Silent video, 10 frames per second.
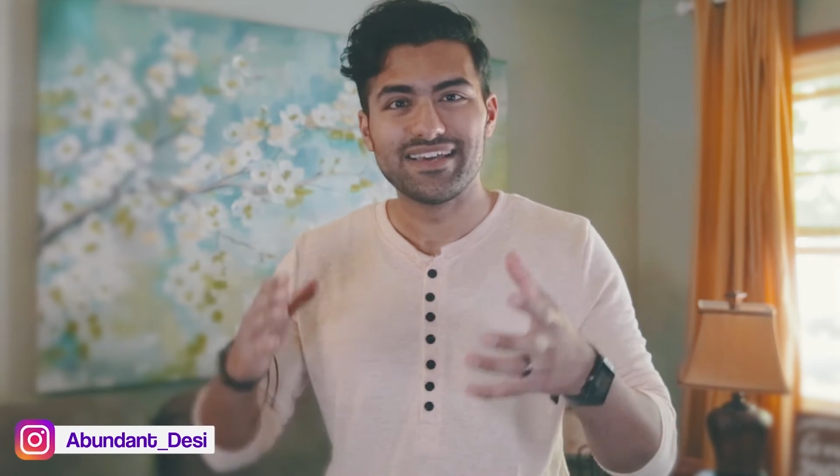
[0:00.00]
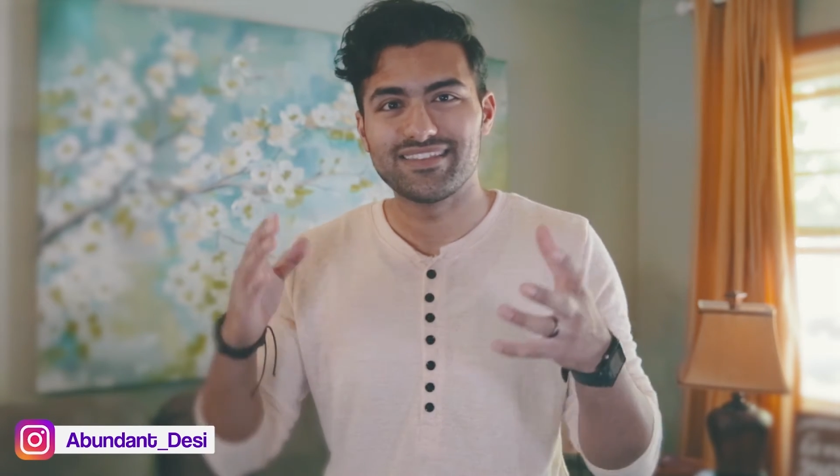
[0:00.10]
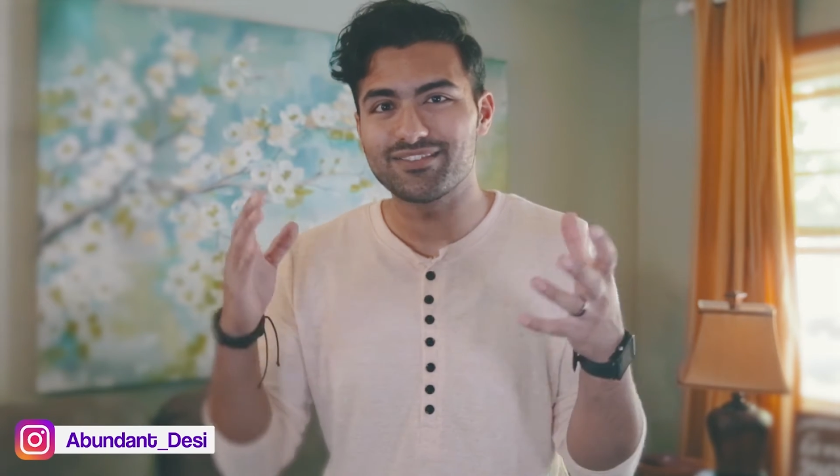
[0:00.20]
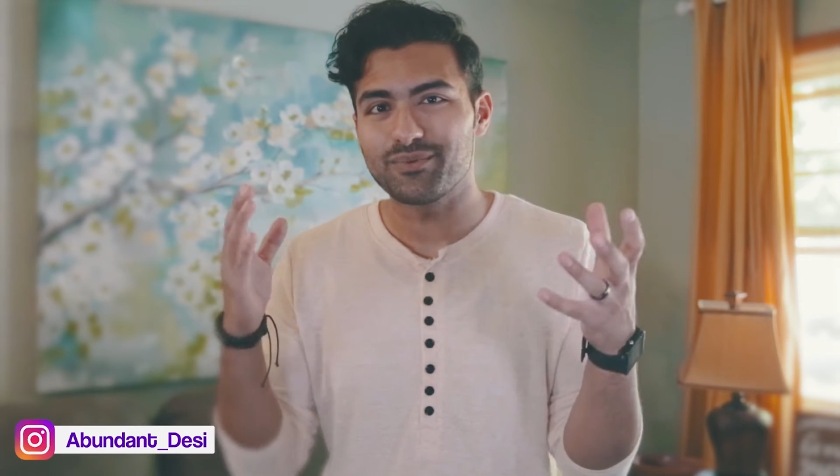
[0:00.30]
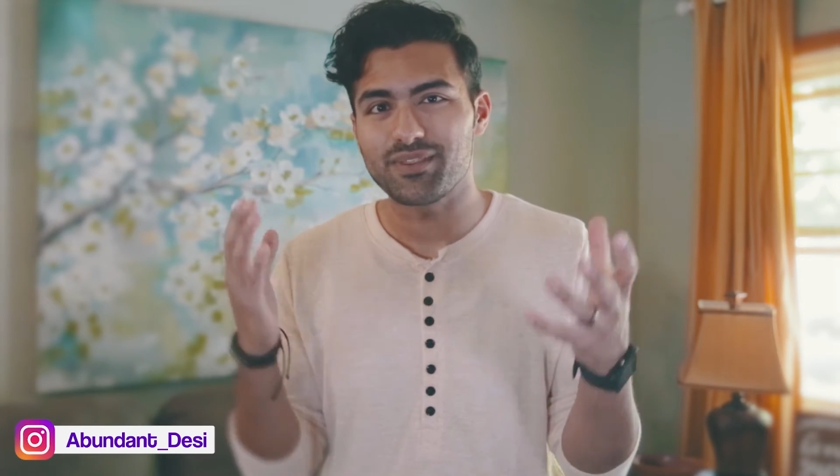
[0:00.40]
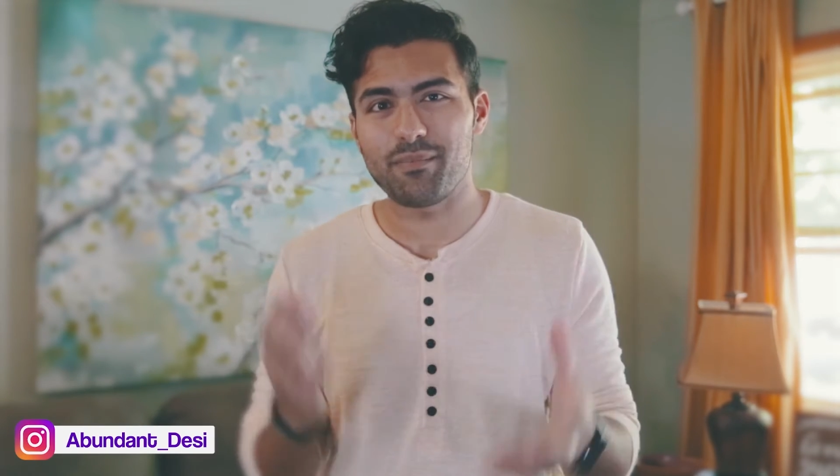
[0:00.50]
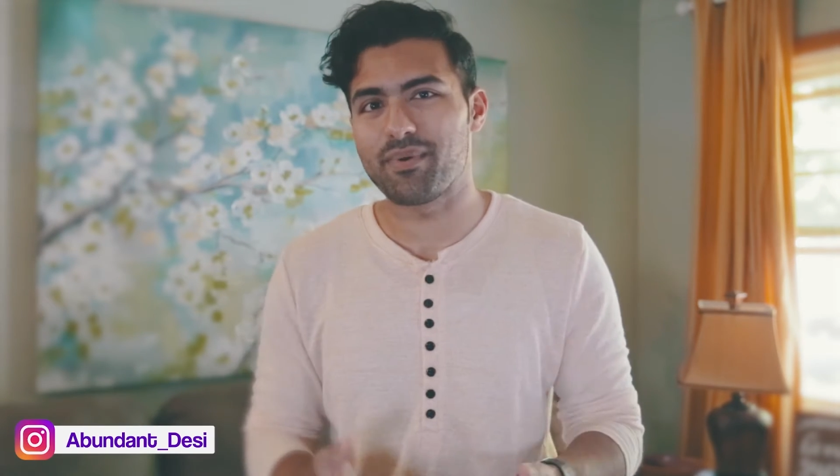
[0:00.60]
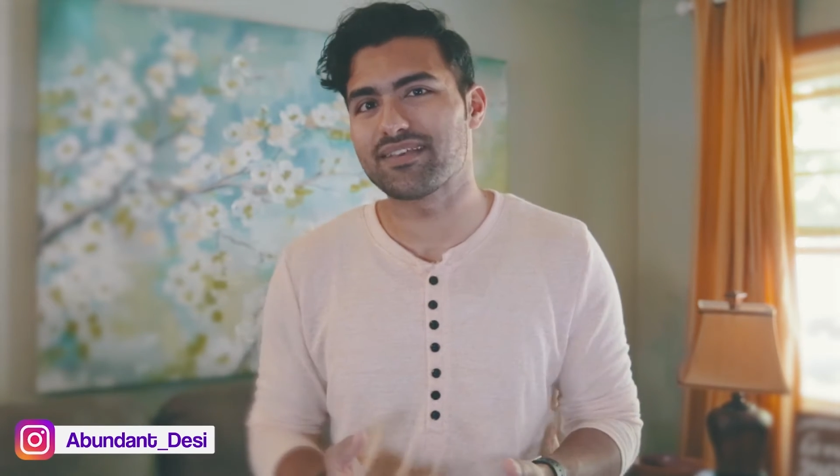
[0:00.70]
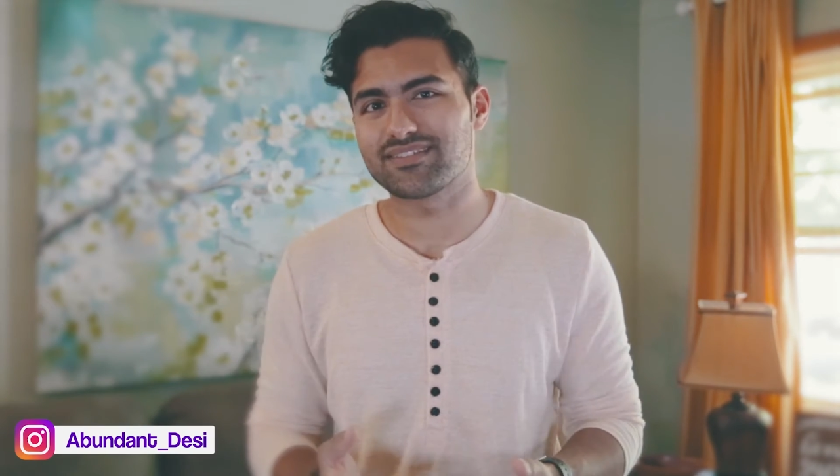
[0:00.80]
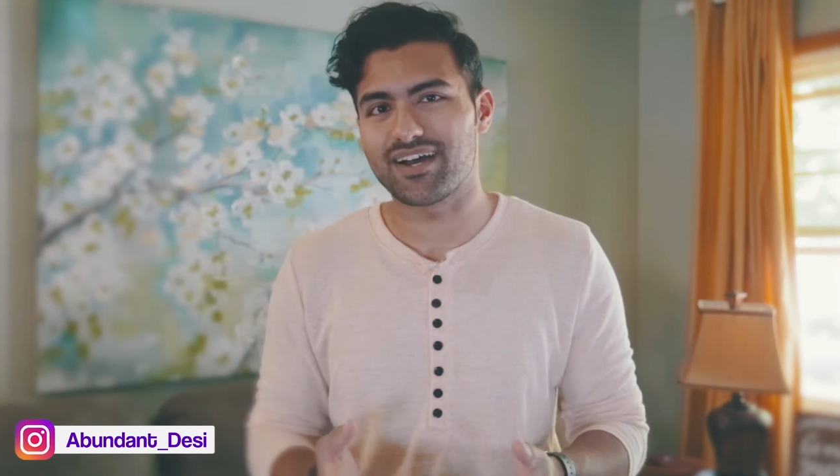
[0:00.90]
this is one of
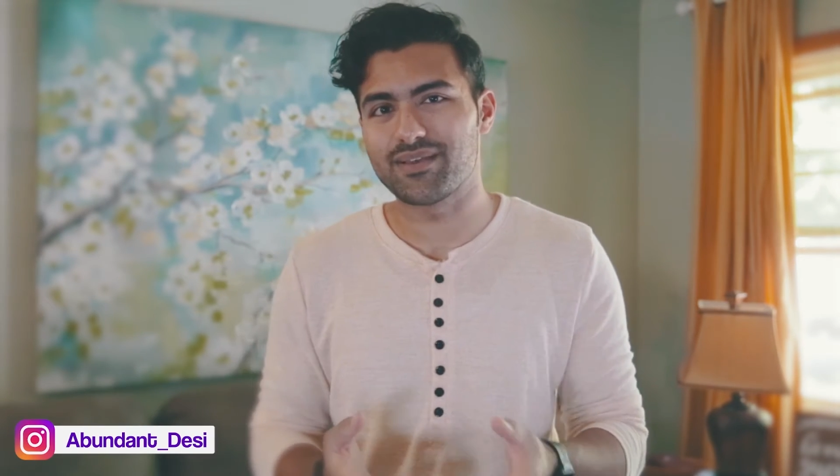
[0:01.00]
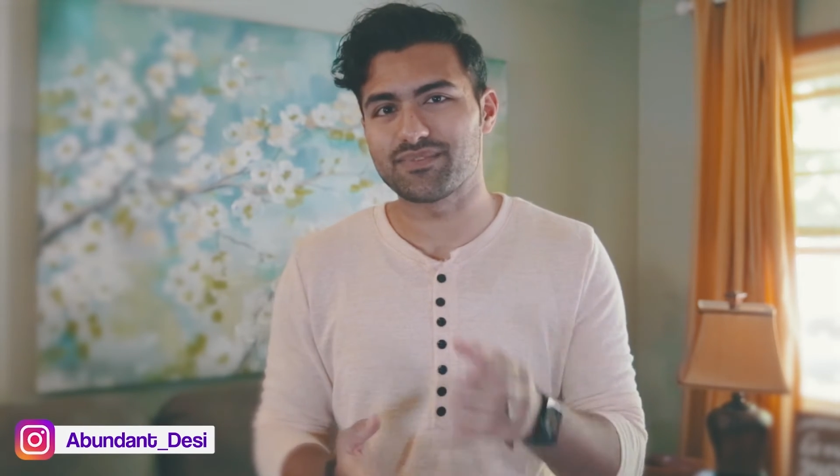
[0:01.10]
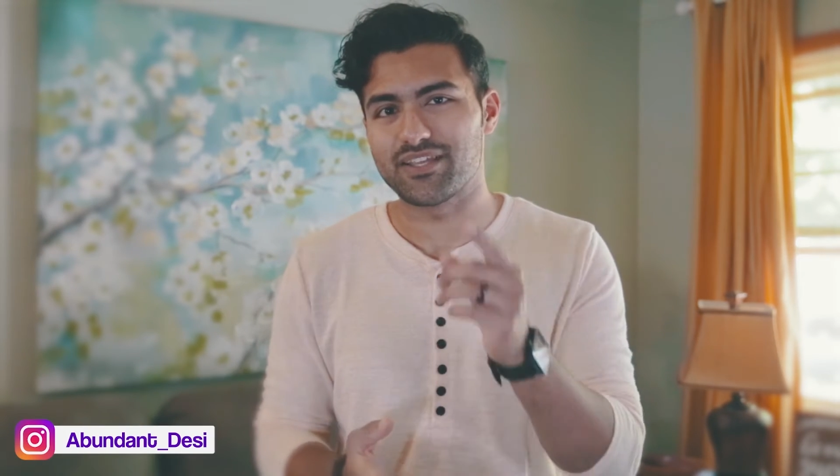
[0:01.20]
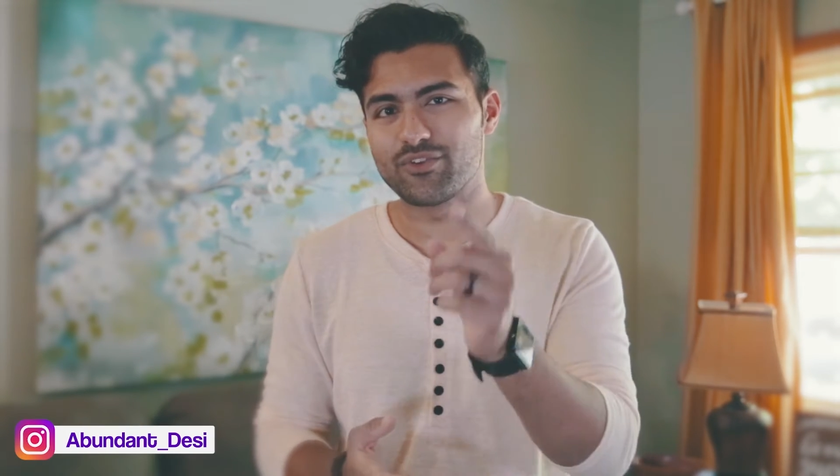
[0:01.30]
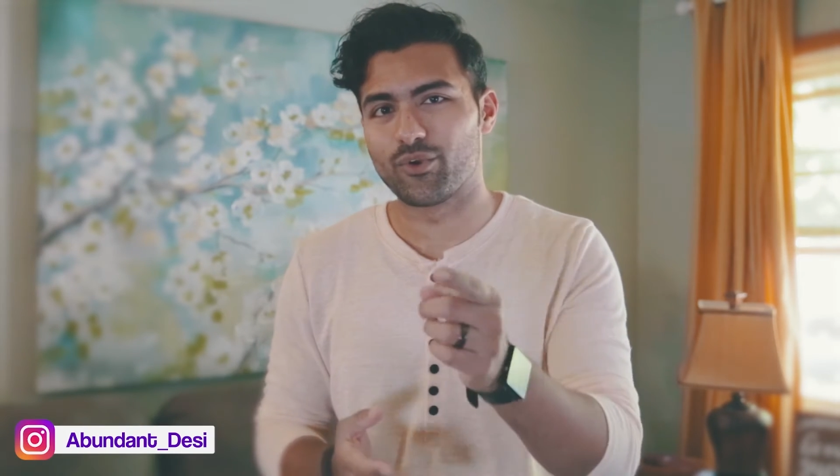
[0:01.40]
the best times in